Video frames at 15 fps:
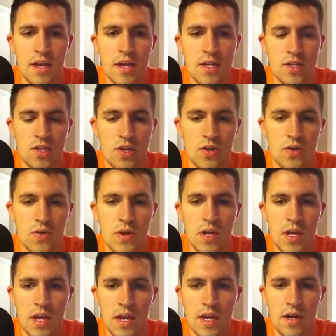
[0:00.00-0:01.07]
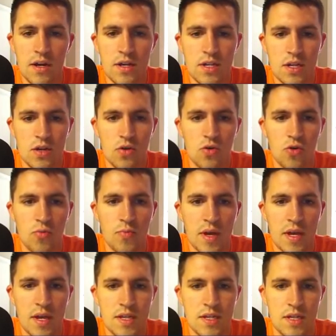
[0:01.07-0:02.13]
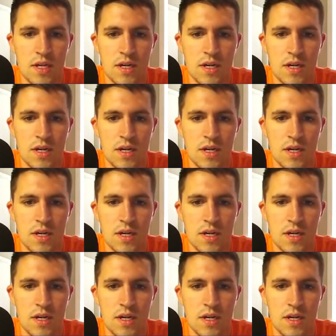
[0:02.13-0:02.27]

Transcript: So here is a cool base.